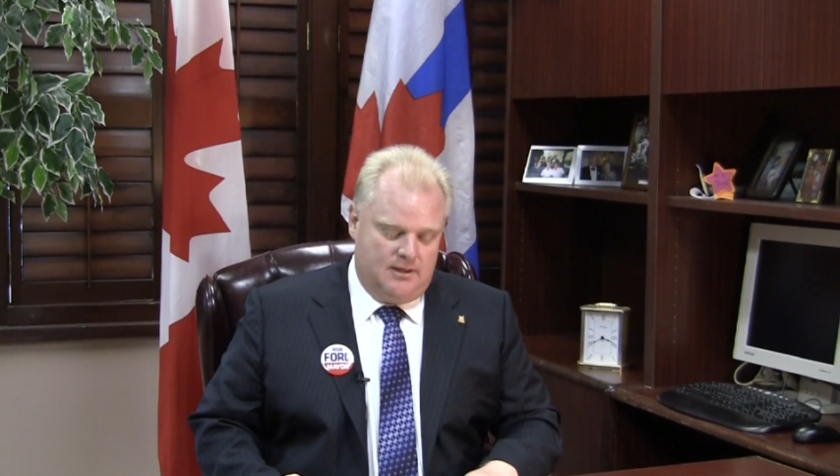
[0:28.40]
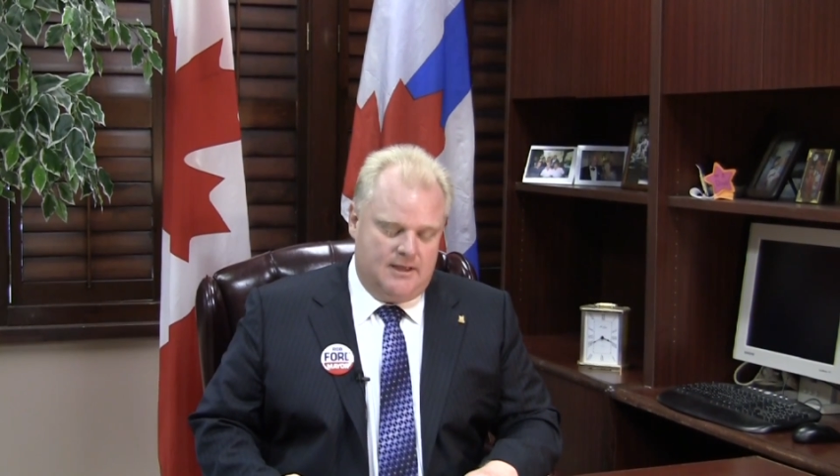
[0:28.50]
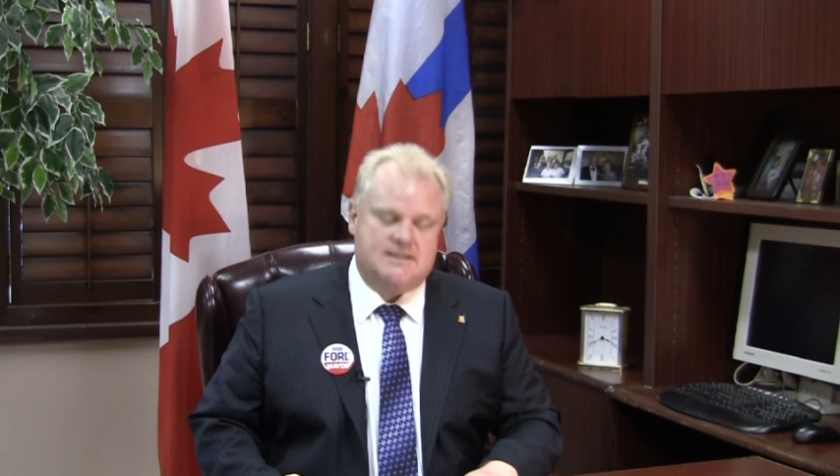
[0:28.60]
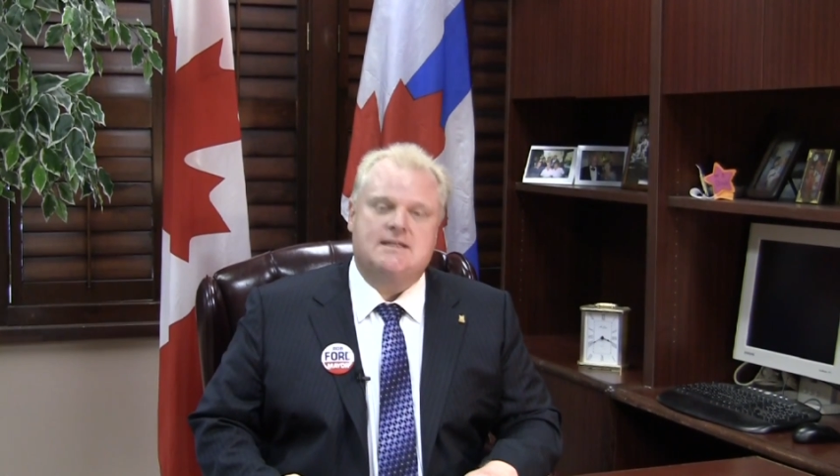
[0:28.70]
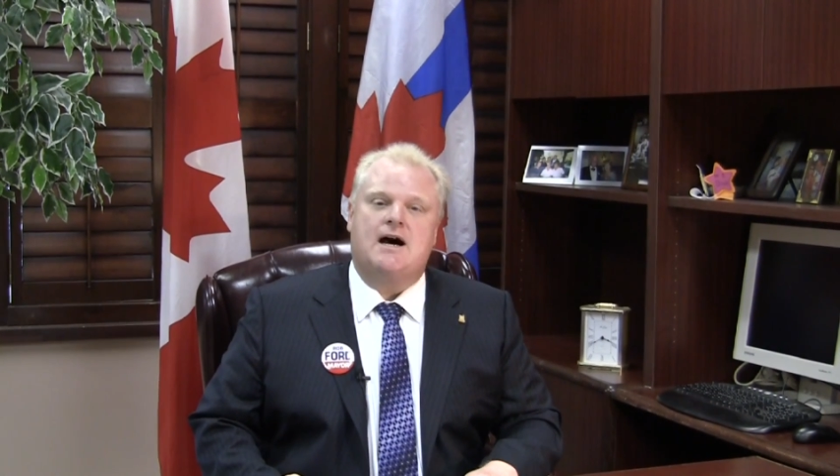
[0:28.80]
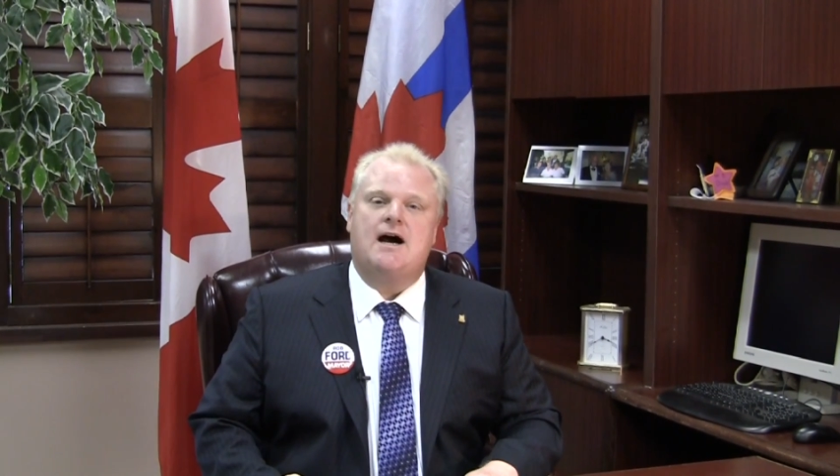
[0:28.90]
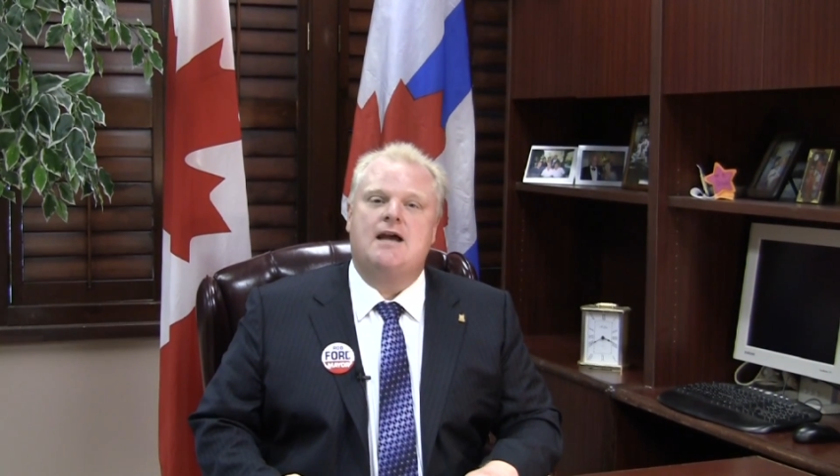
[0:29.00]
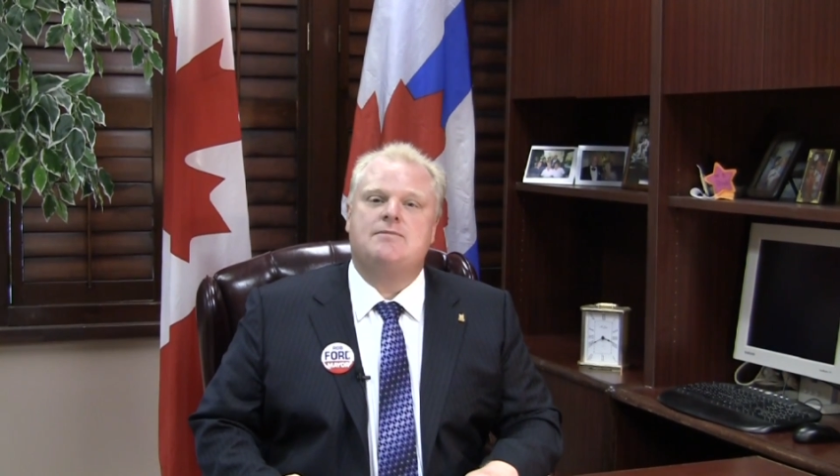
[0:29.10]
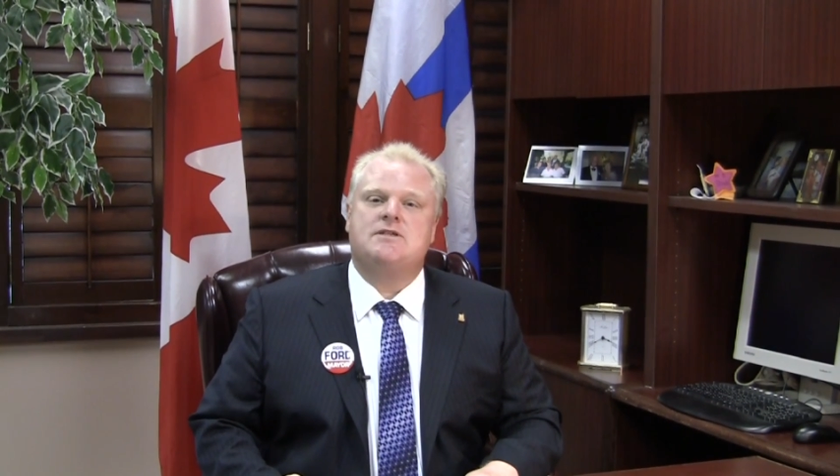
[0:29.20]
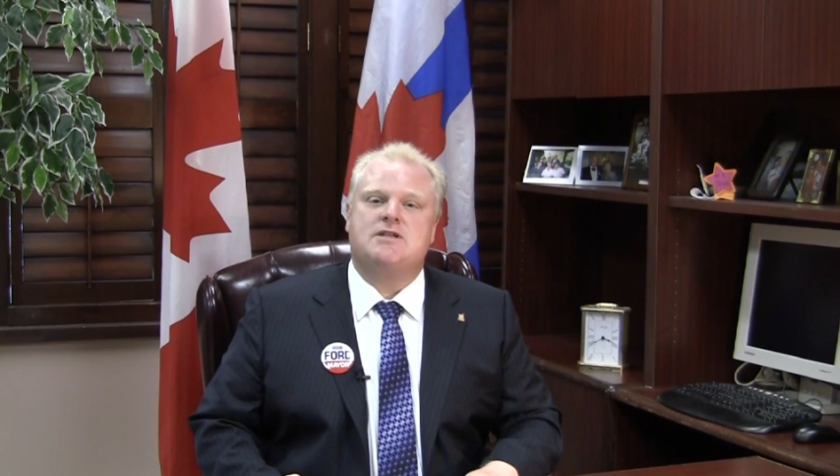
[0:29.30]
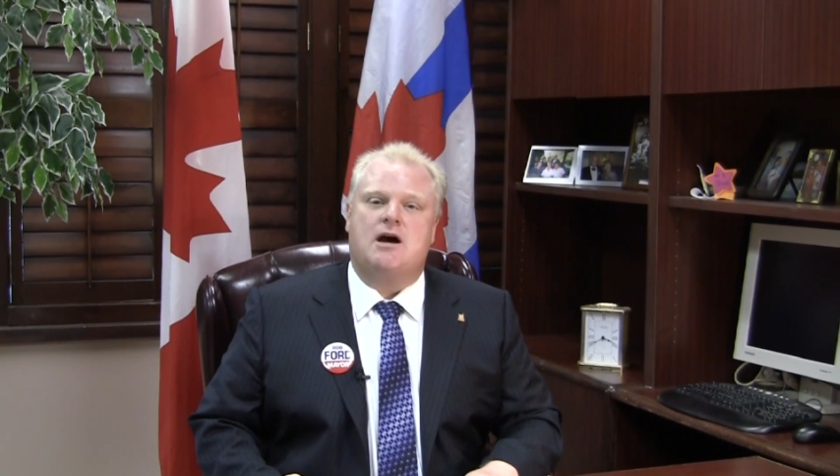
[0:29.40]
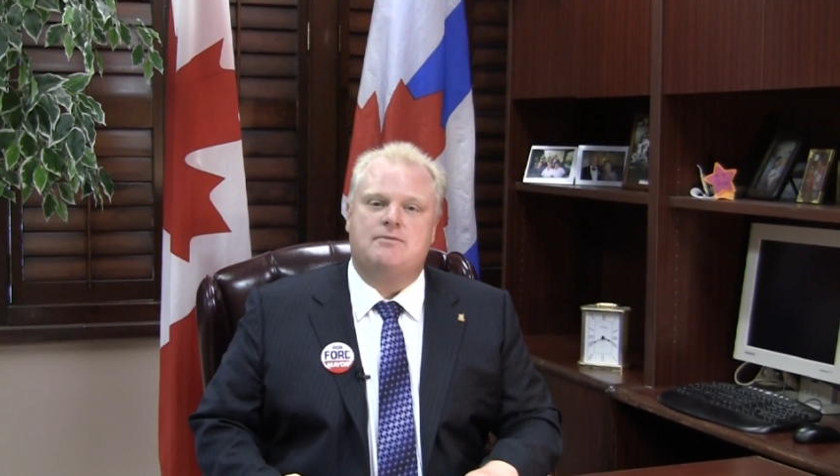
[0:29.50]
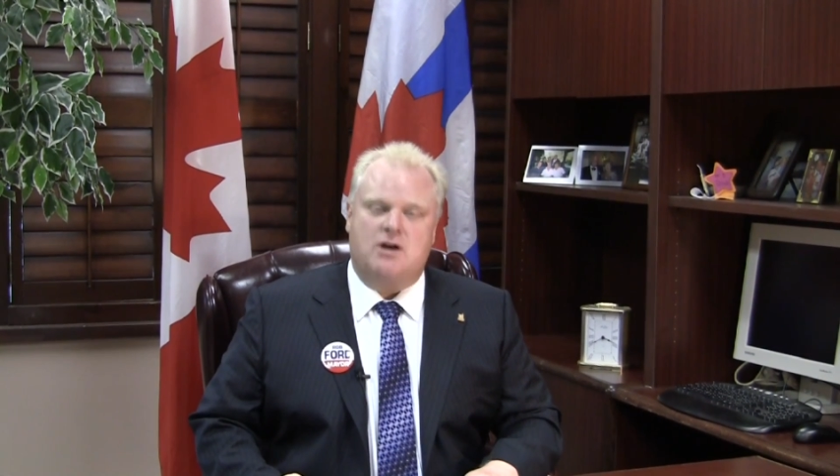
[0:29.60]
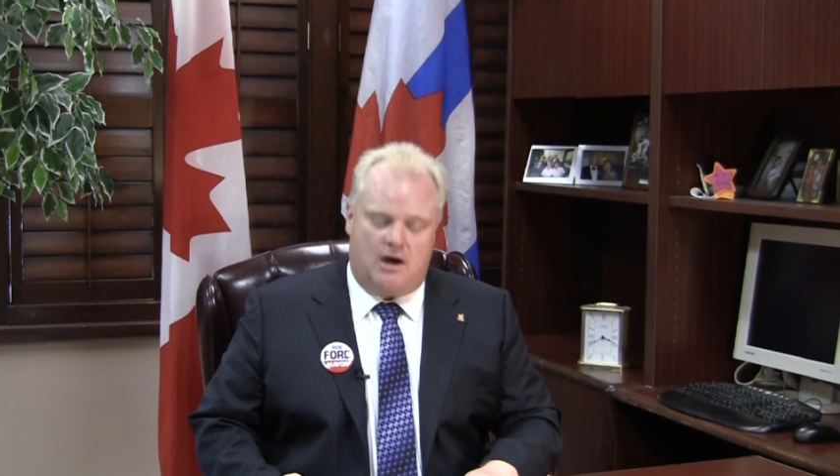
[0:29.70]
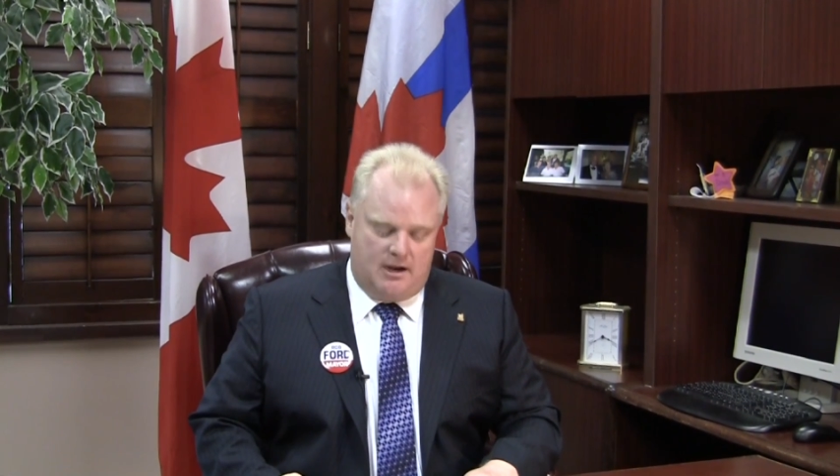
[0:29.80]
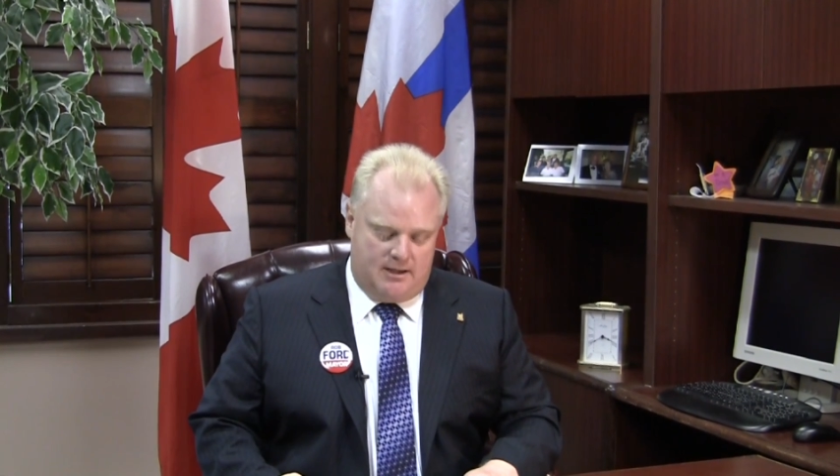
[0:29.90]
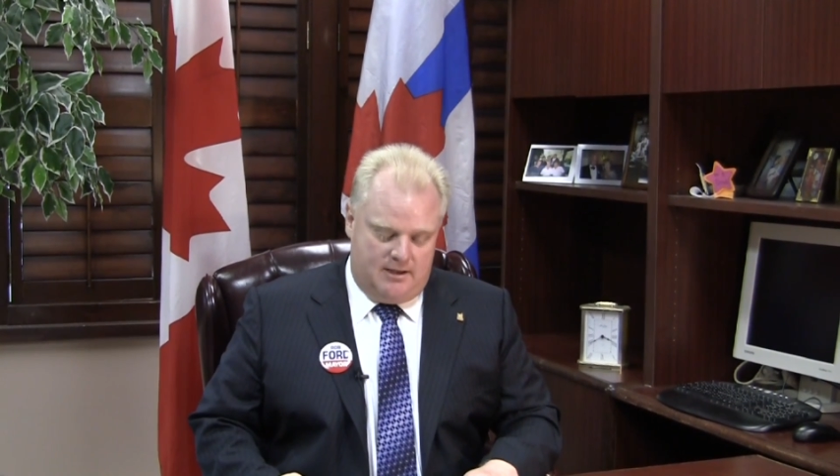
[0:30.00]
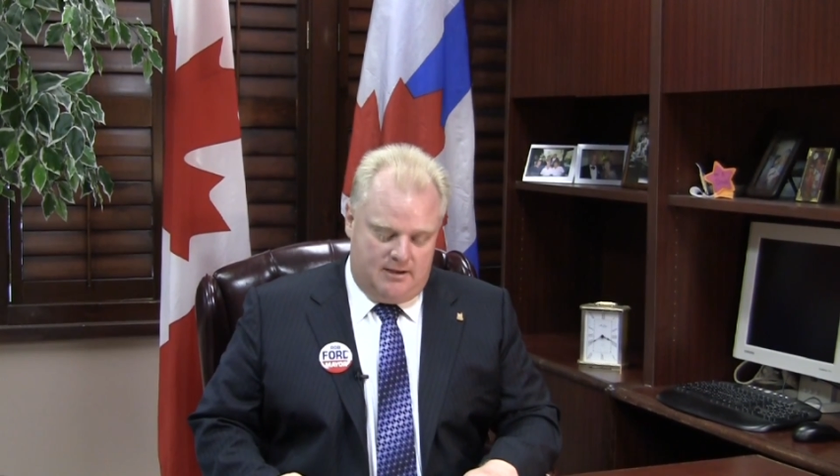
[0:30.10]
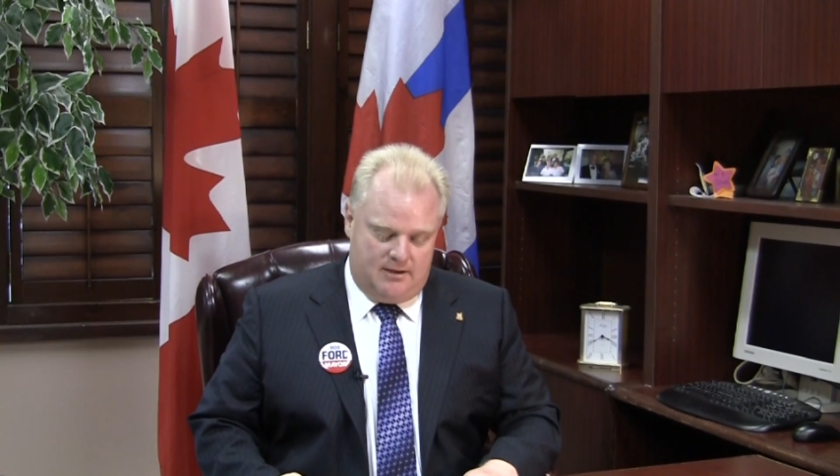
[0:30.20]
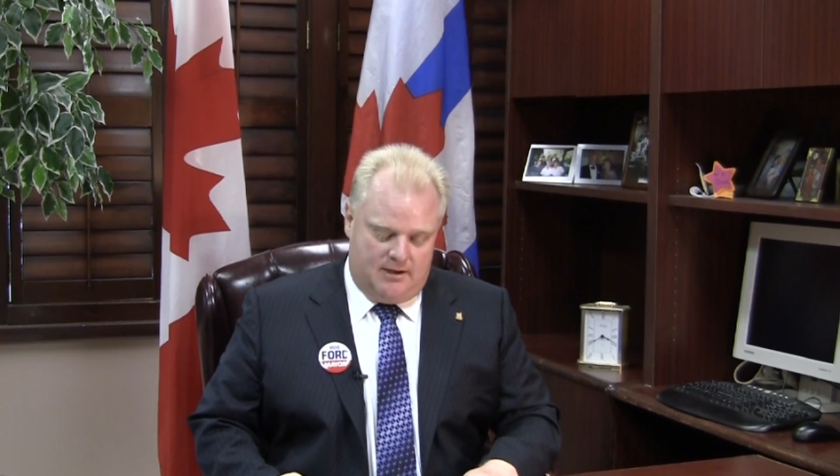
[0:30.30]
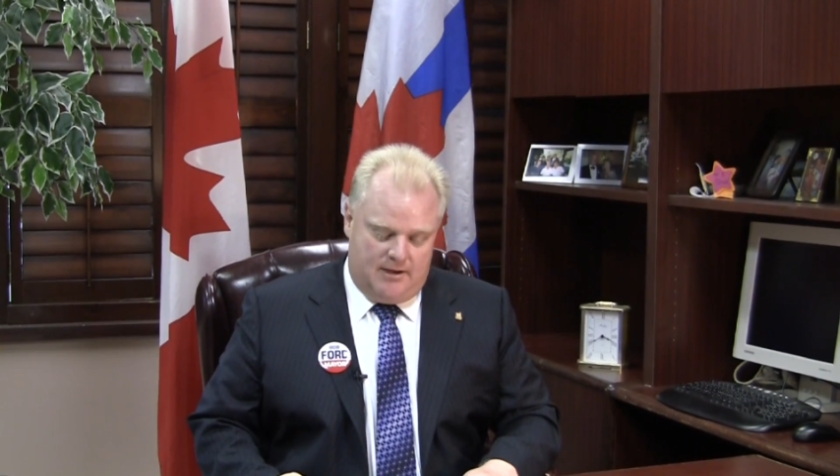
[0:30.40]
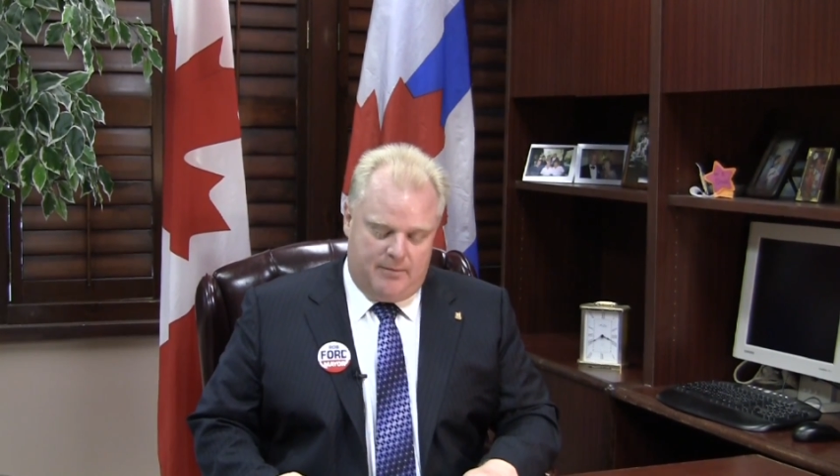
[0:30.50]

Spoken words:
It's time to stop talking